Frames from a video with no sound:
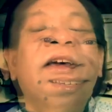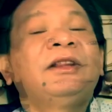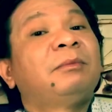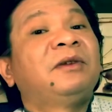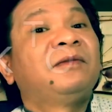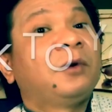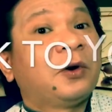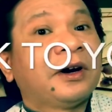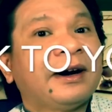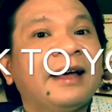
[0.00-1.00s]
Number
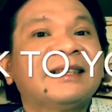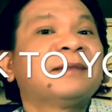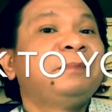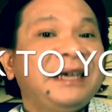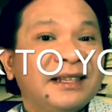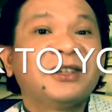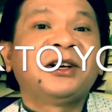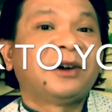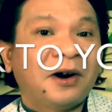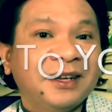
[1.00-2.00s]
4, speak to
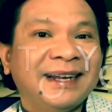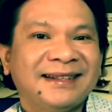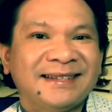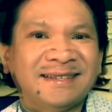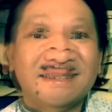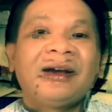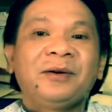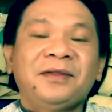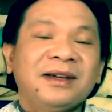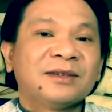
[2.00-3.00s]
your audience.
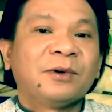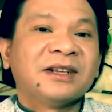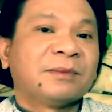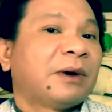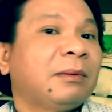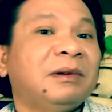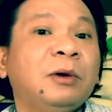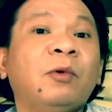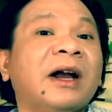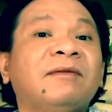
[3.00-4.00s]
Now, this one's probably
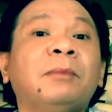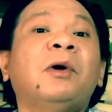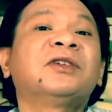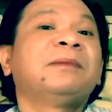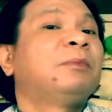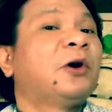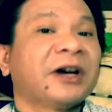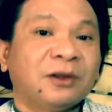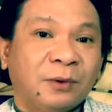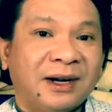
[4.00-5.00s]
one of the most
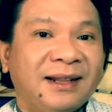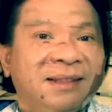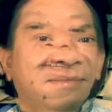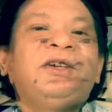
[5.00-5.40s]
important one.